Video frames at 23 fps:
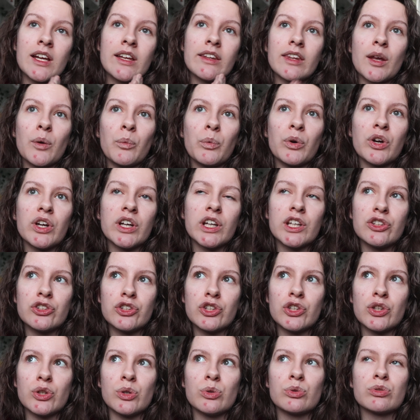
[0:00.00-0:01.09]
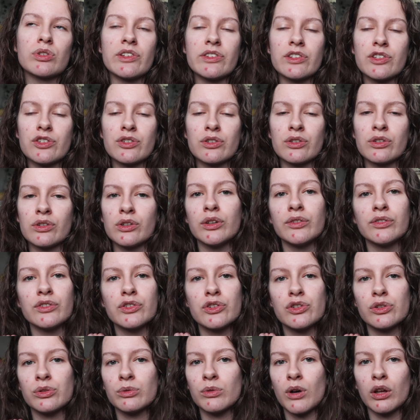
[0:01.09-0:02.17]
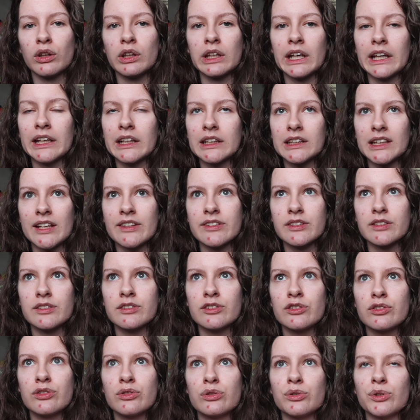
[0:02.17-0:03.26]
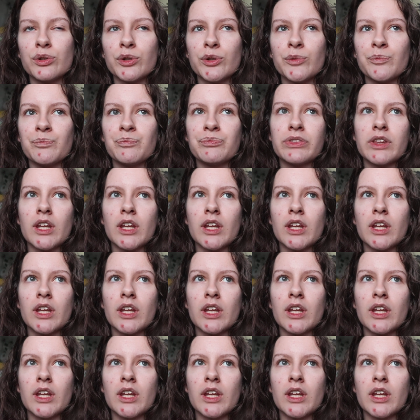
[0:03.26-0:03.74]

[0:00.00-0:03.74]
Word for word: they're working to transition over to online classes, so